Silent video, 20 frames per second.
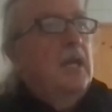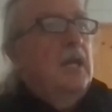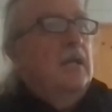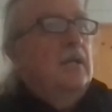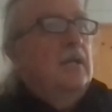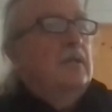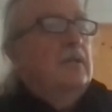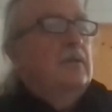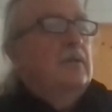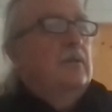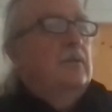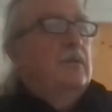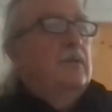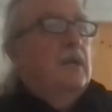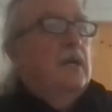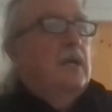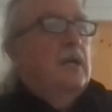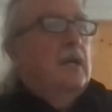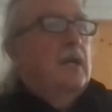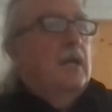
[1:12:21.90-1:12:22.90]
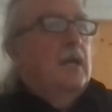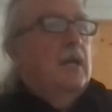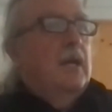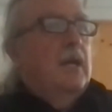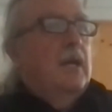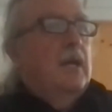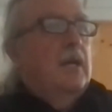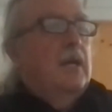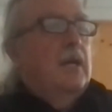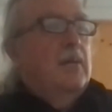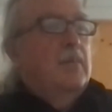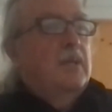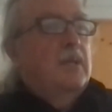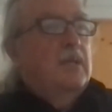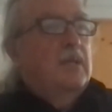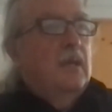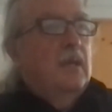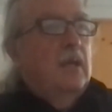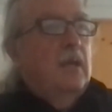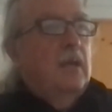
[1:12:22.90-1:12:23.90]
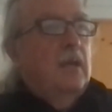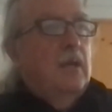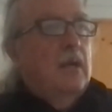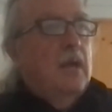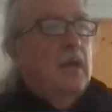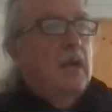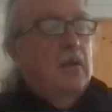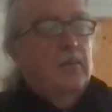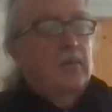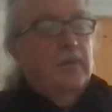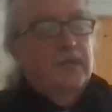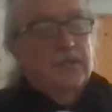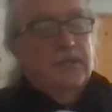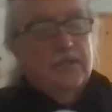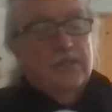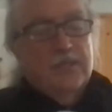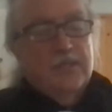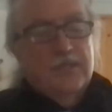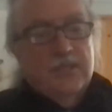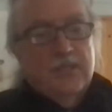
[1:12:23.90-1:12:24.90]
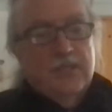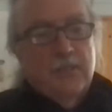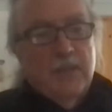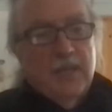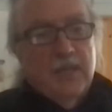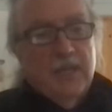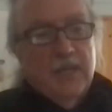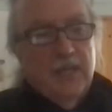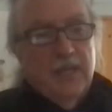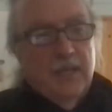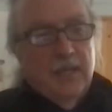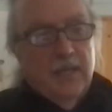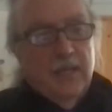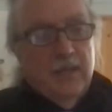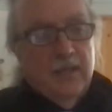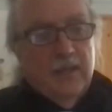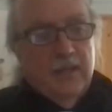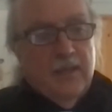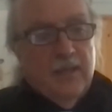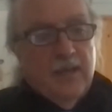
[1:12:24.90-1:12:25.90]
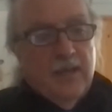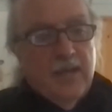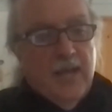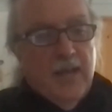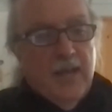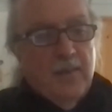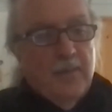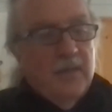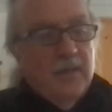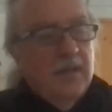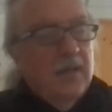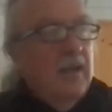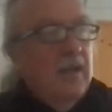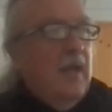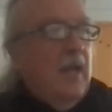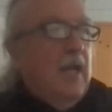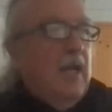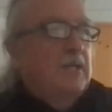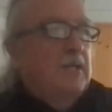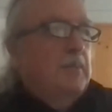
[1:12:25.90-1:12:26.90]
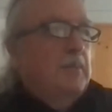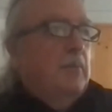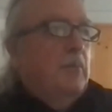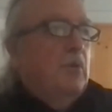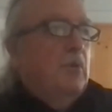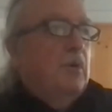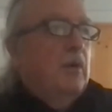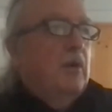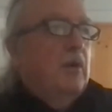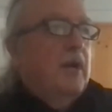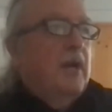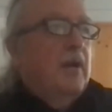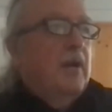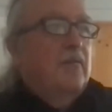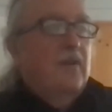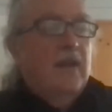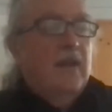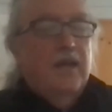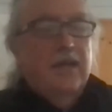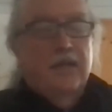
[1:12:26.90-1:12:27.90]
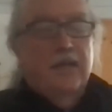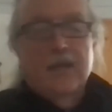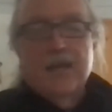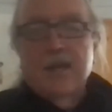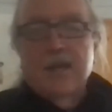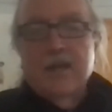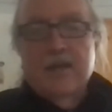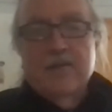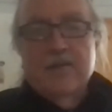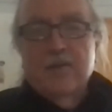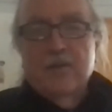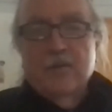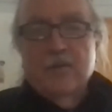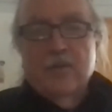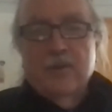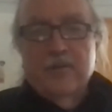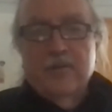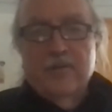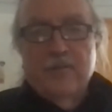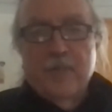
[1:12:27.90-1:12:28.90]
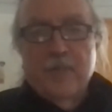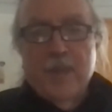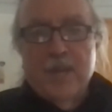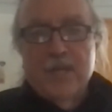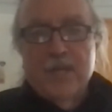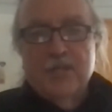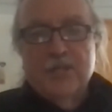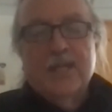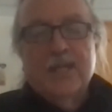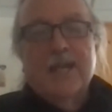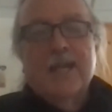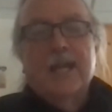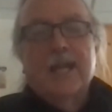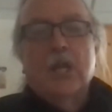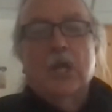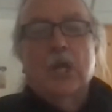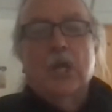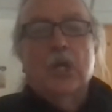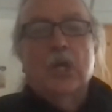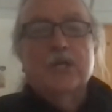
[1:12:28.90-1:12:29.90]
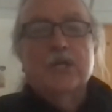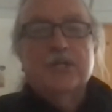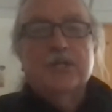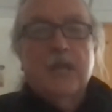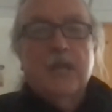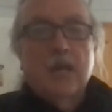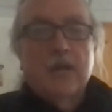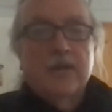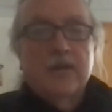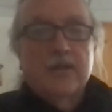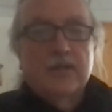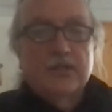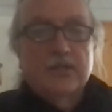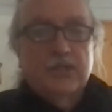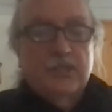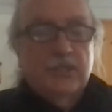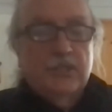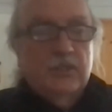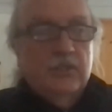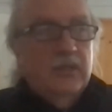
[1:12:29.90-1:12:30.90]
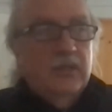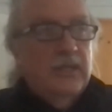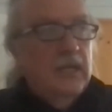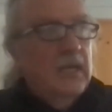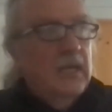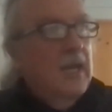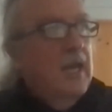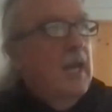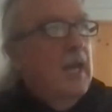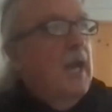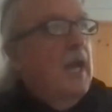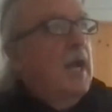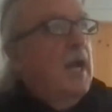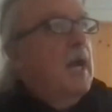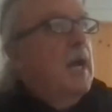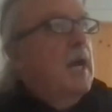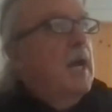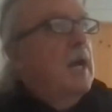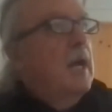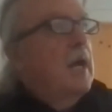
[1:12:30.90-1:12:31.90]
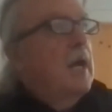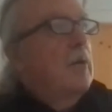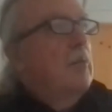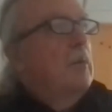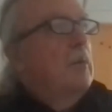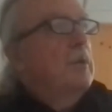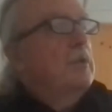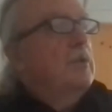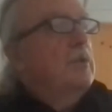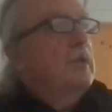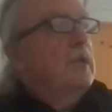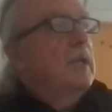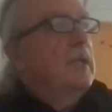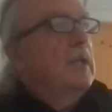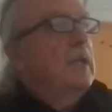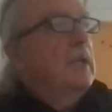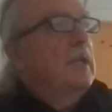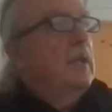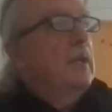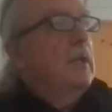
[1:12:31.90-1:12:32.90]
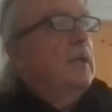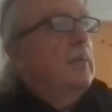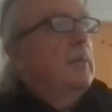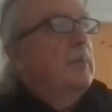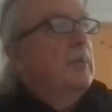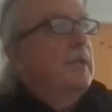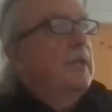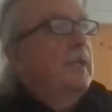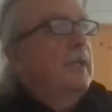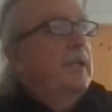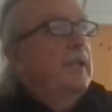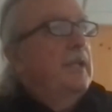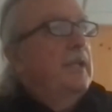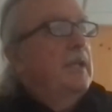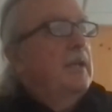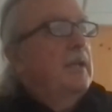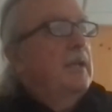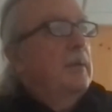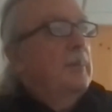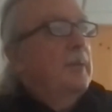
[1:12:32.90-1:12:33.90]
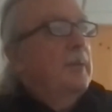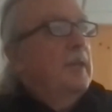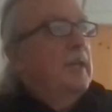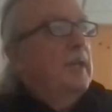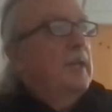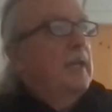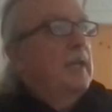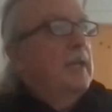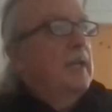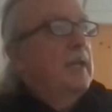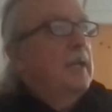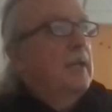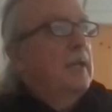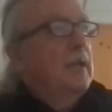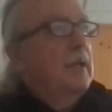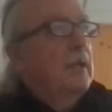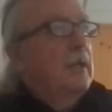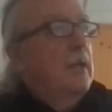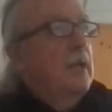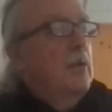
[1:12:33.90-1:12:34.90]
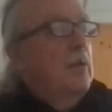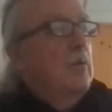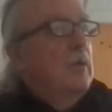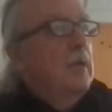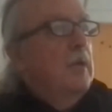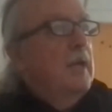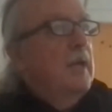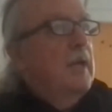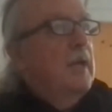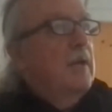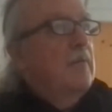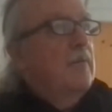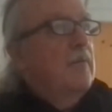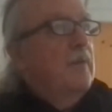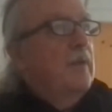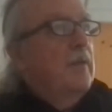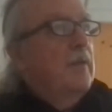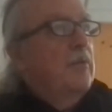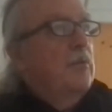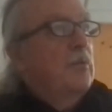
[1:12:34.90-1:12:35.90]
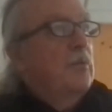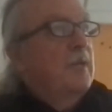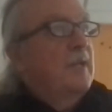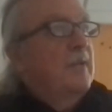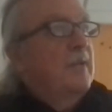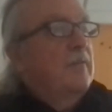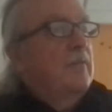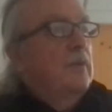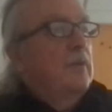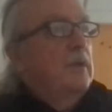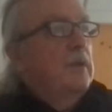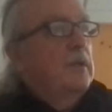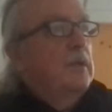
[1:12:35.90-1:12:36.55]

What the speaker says: to commit our resources to making it happen, has been more gratifying than I ever would have imagined. I encourage others to do it. We're doing it completely here at Plenty Canada. We're going to have 3 different